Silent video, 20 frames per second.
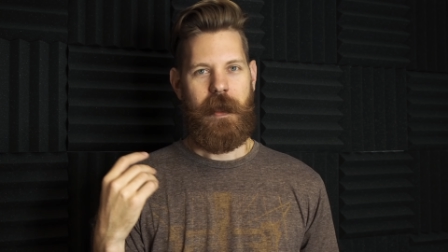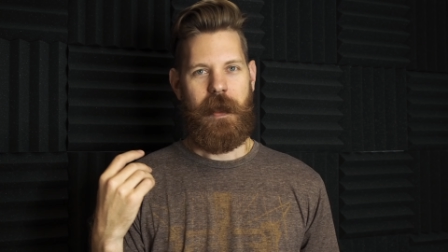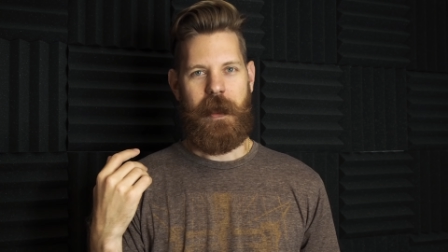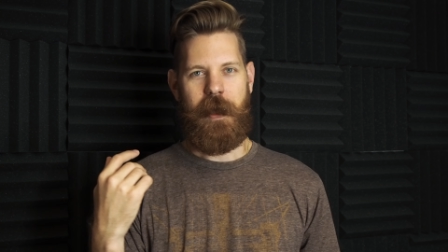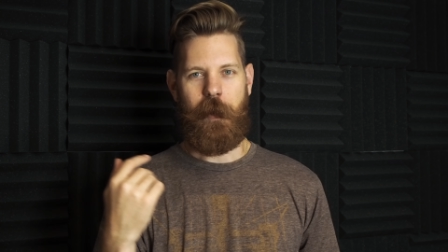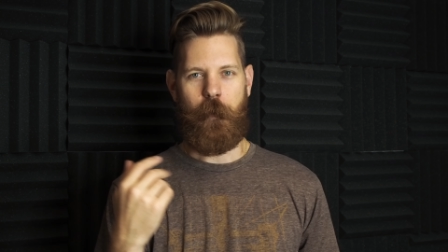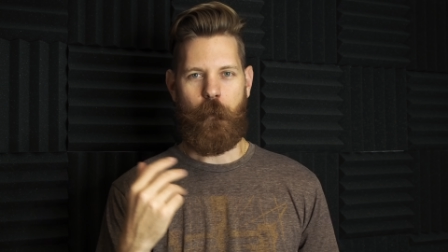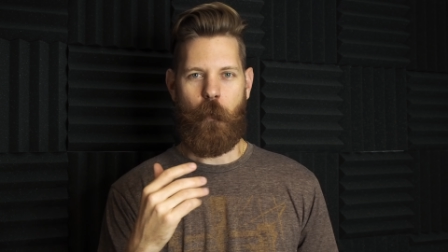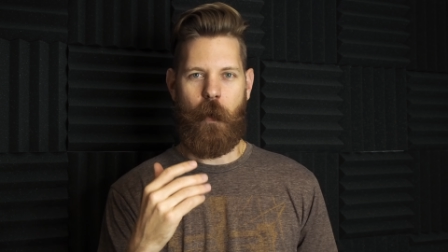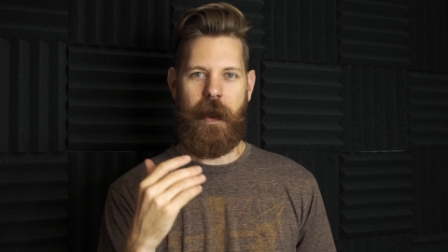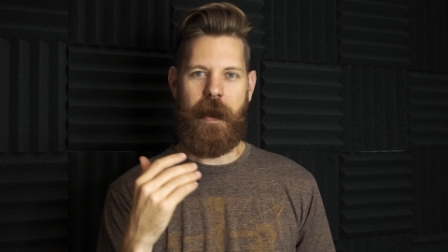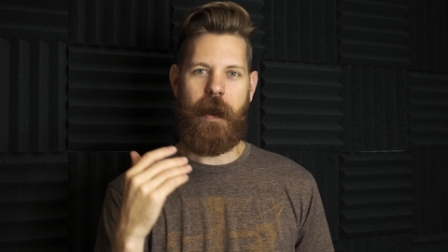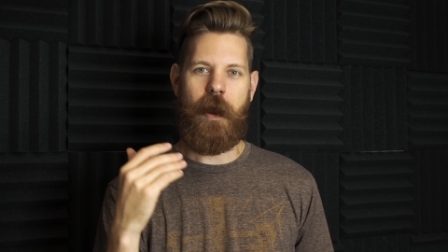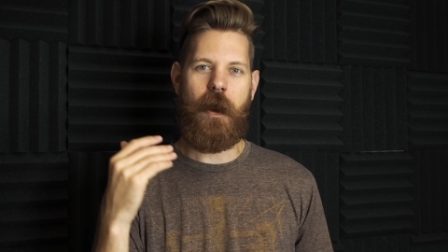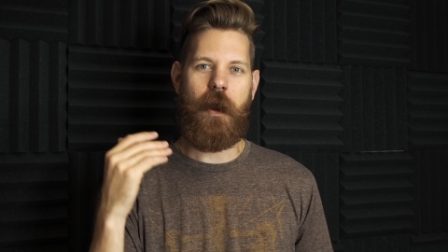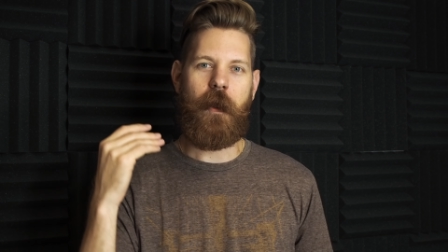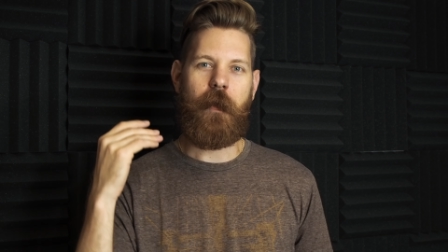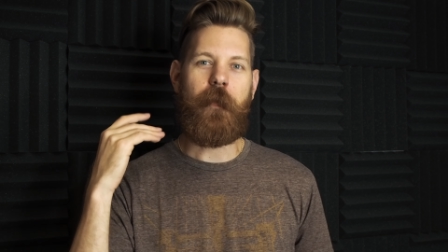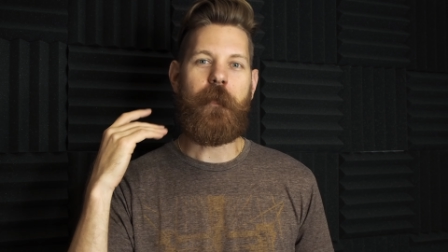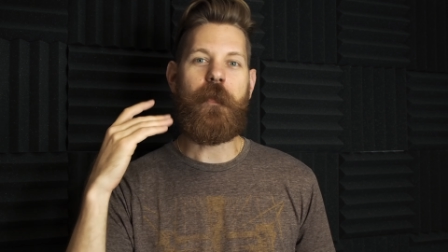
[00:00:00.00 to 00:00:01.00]
And
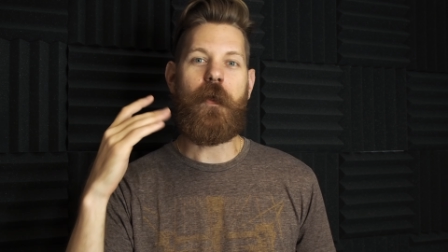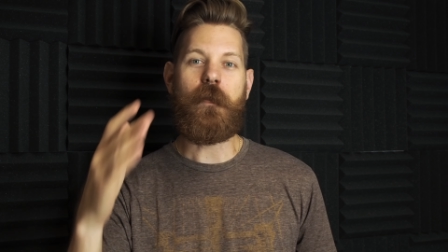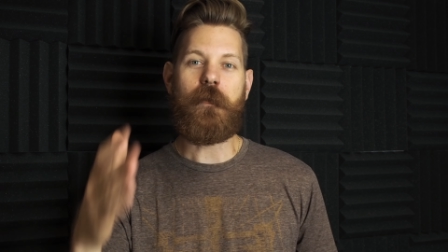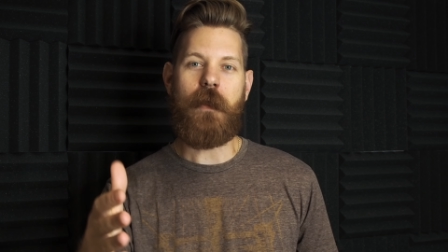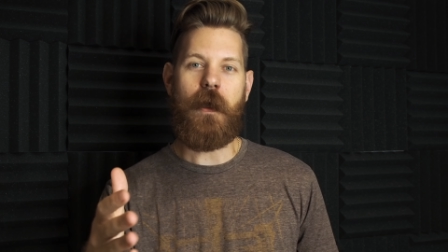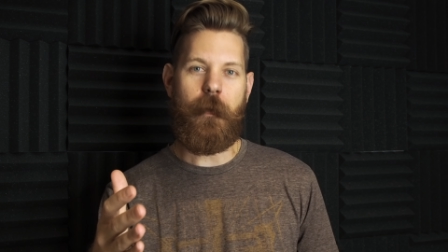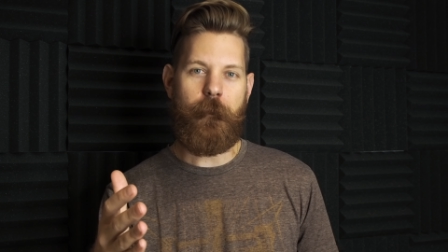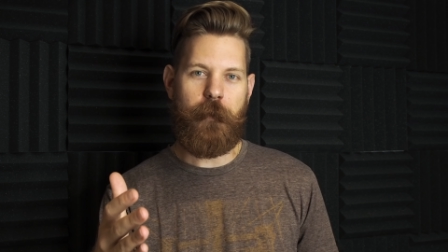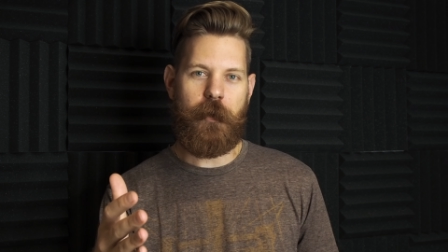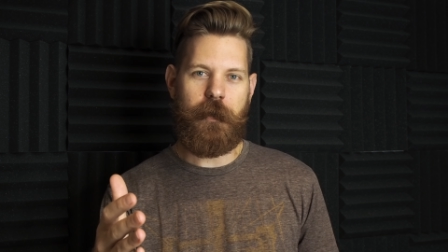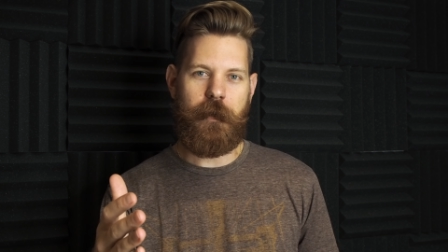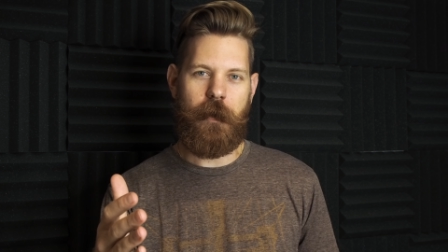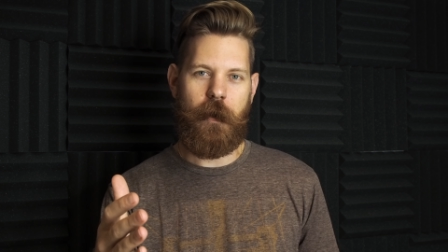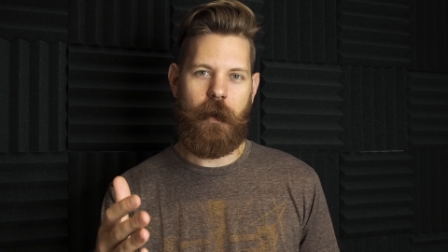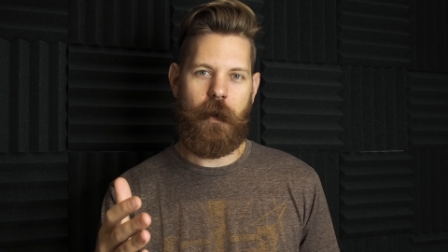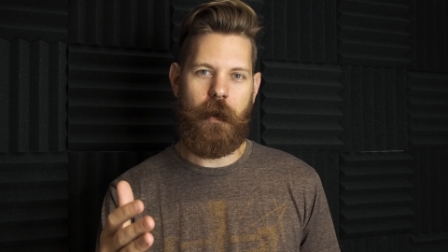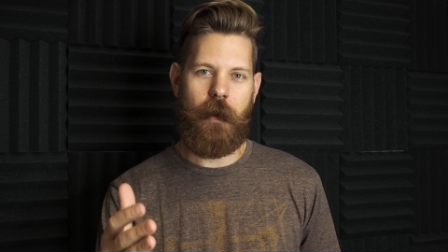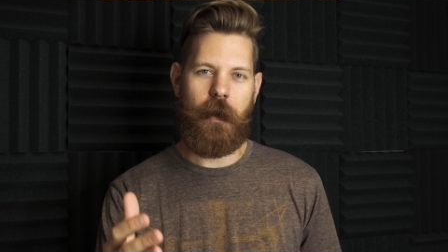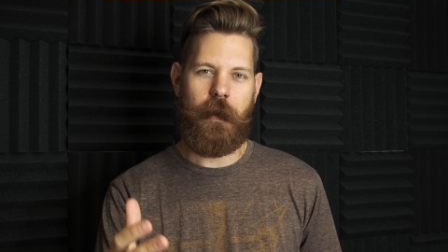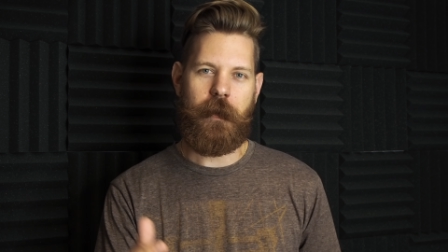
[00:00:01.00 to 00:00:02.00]
where the lumber
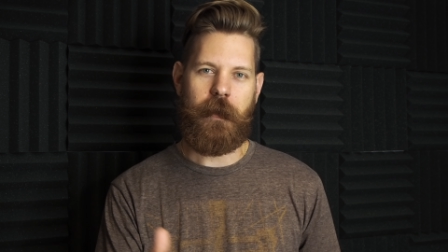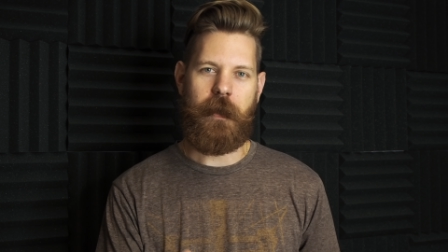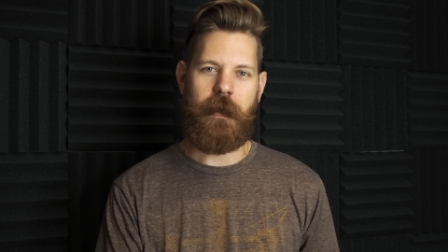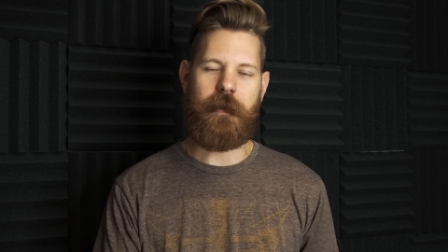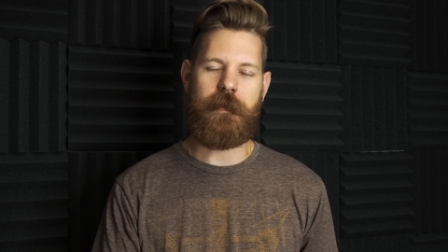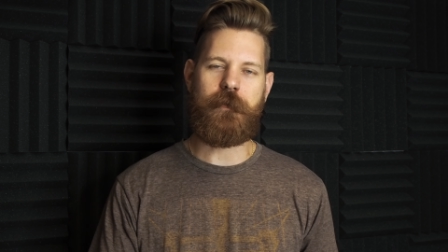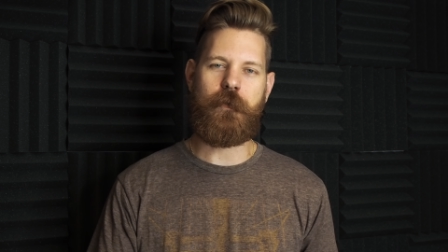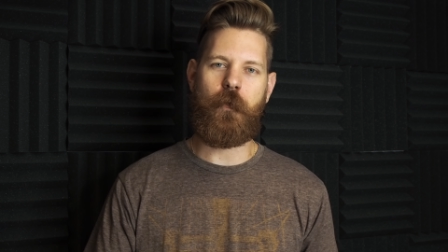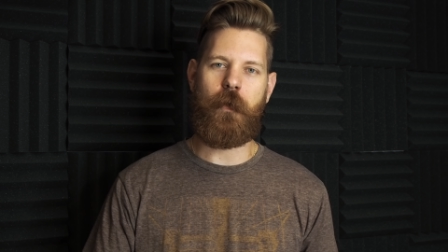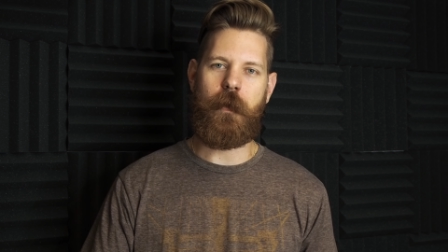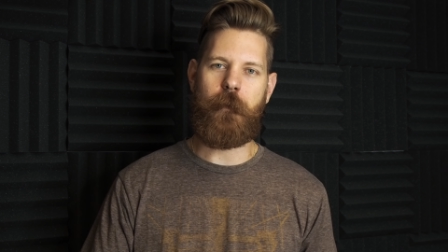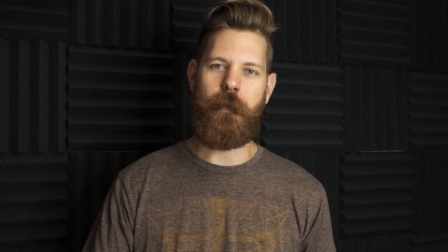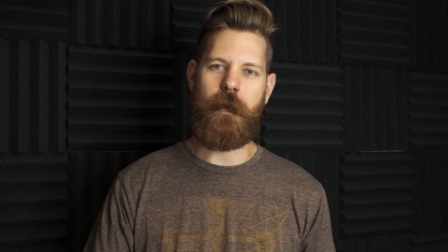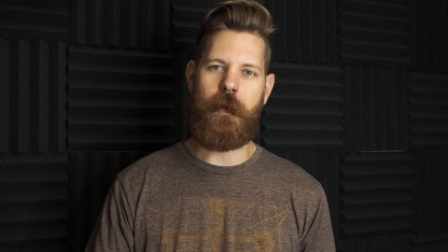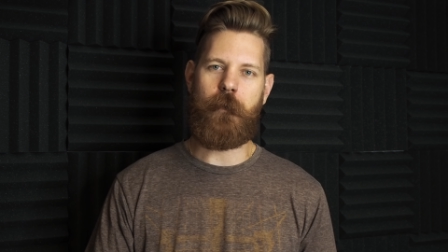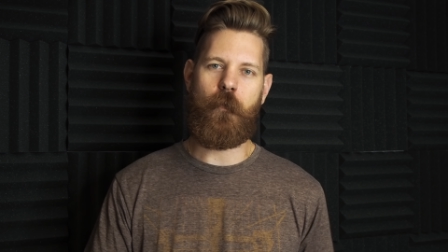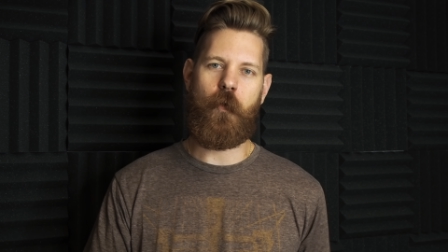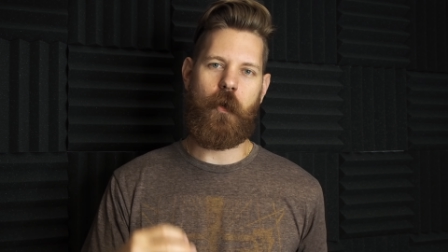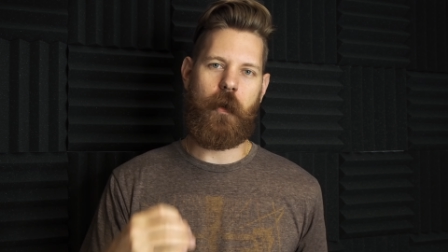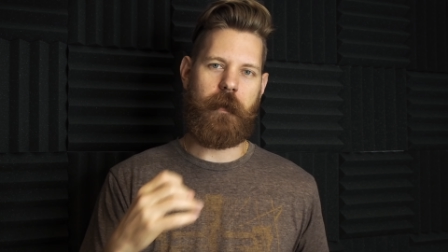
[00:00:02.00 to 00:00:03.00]
yard is going to be
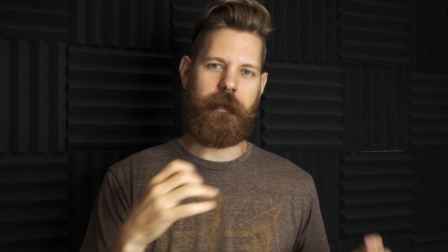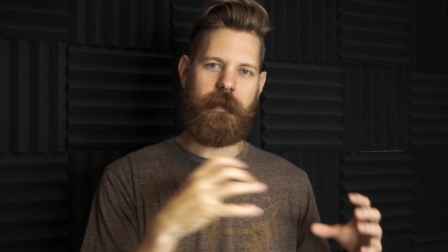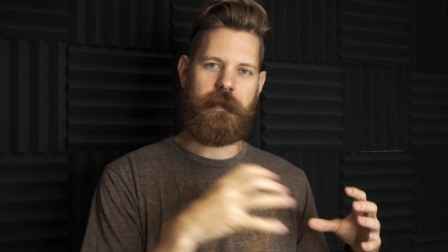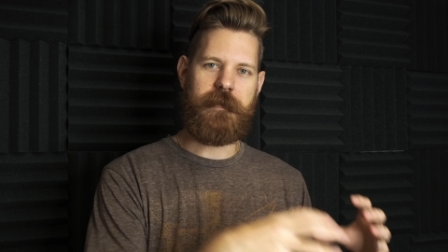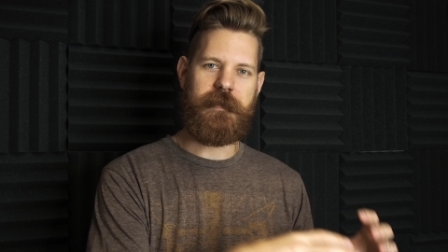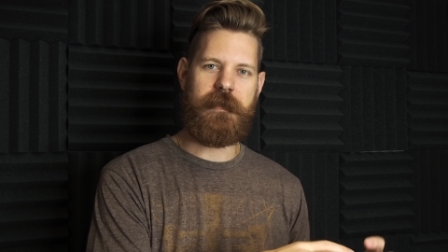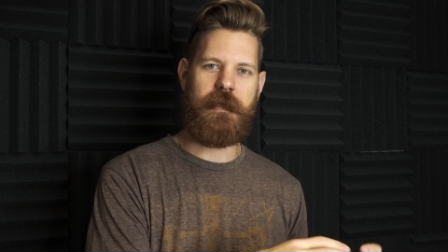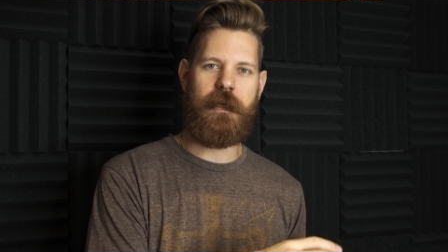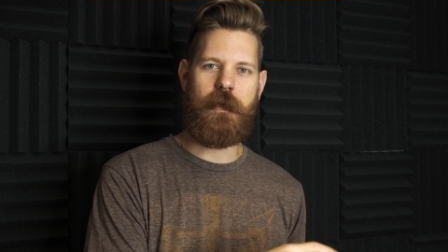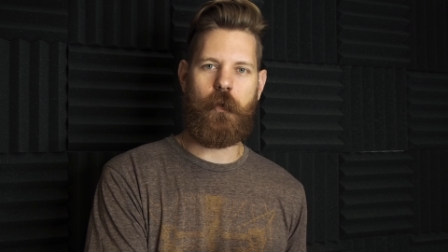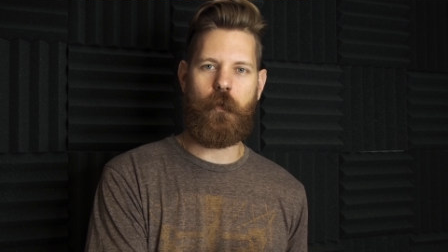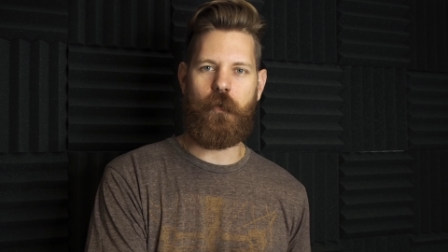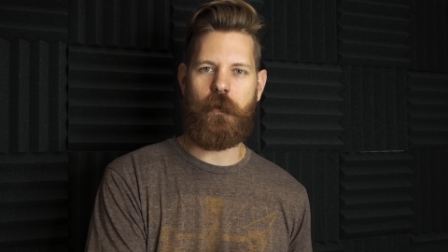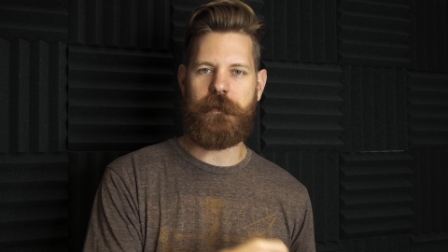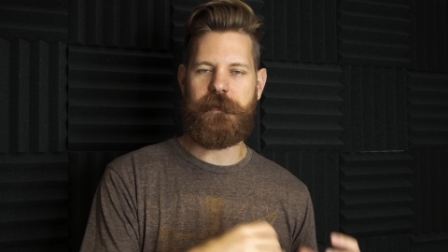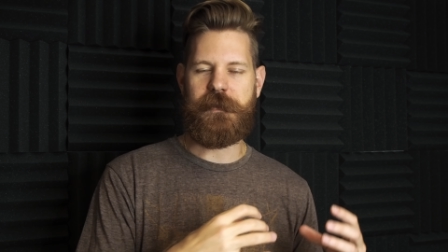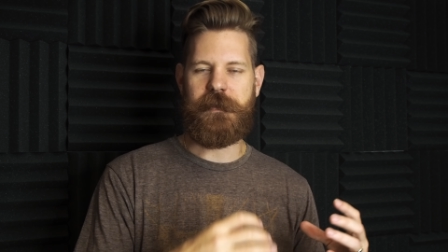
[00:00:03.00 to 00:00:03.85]
more on the cedarwood,